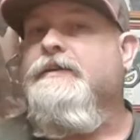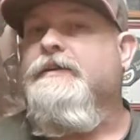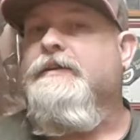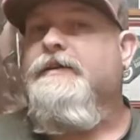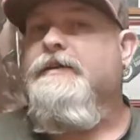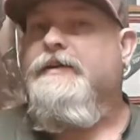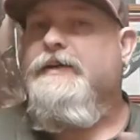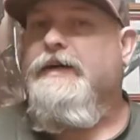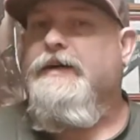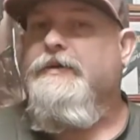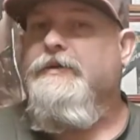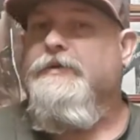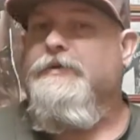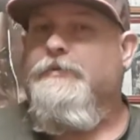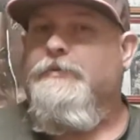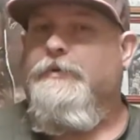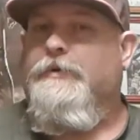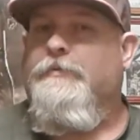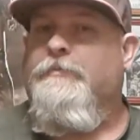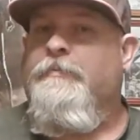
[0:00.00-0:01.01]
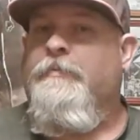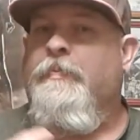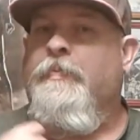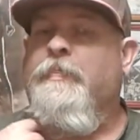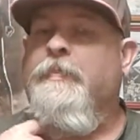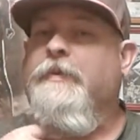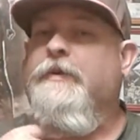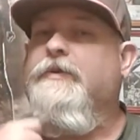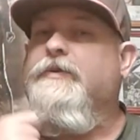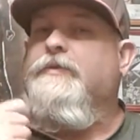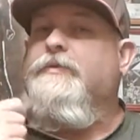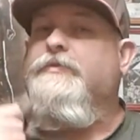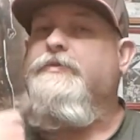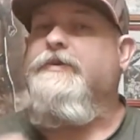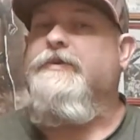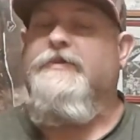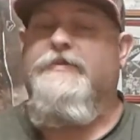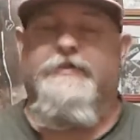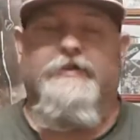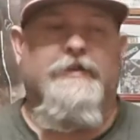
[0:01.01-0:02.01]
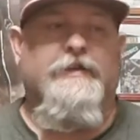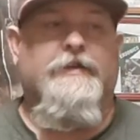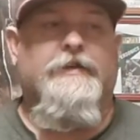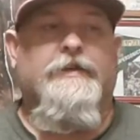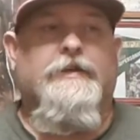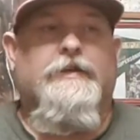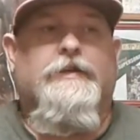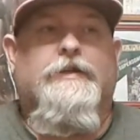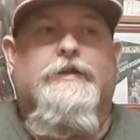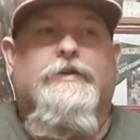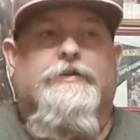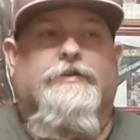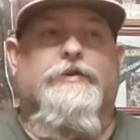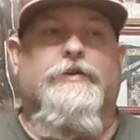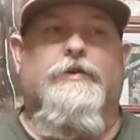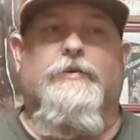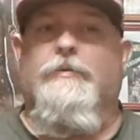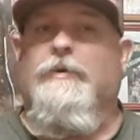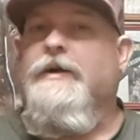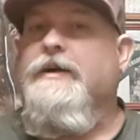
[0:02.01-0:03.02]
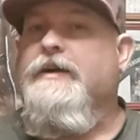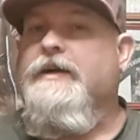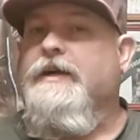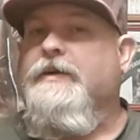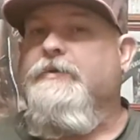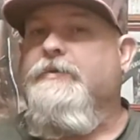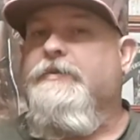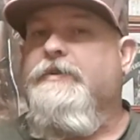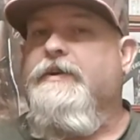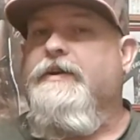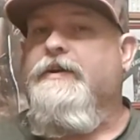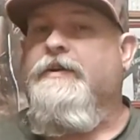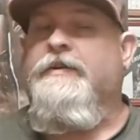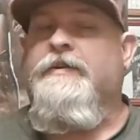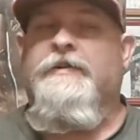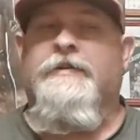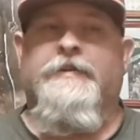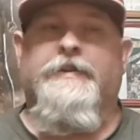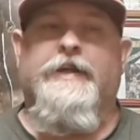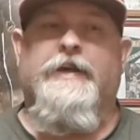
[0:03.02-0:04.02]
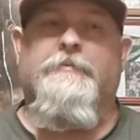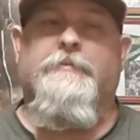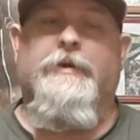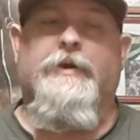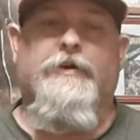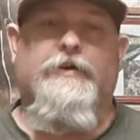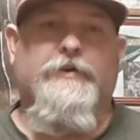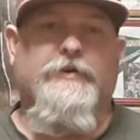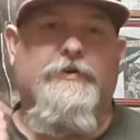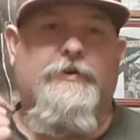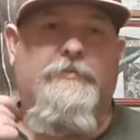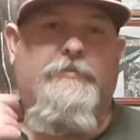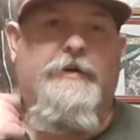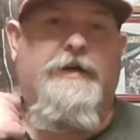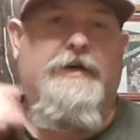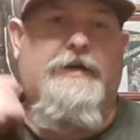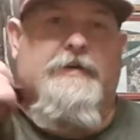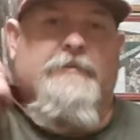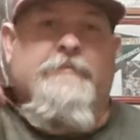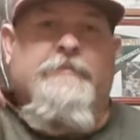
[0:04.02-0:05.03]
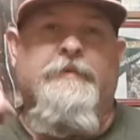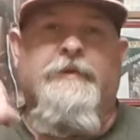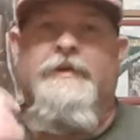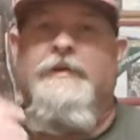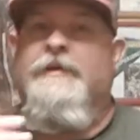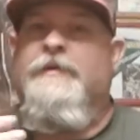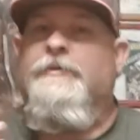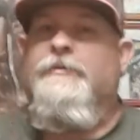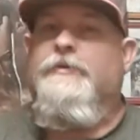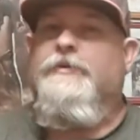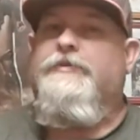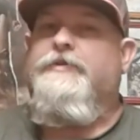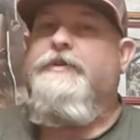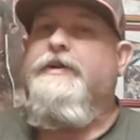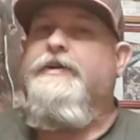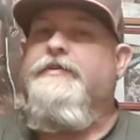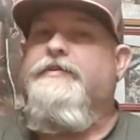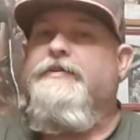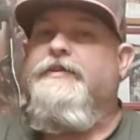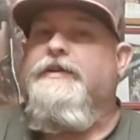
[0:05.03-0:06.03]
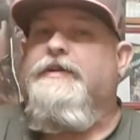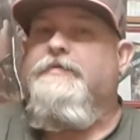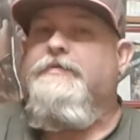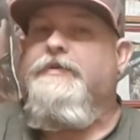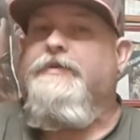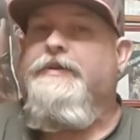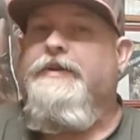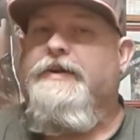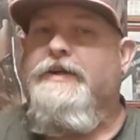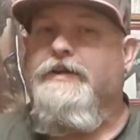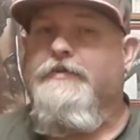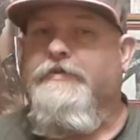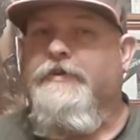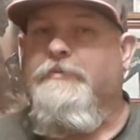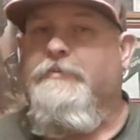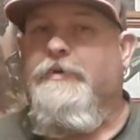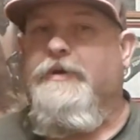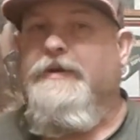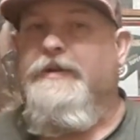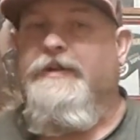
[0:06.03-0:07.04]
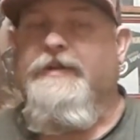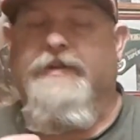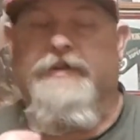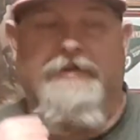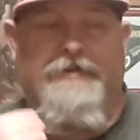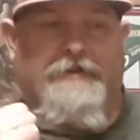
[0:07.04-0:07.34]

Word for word: in Collingswood in New Jersey. So while I was there, now my uncle Bob was nice enough to tell everybody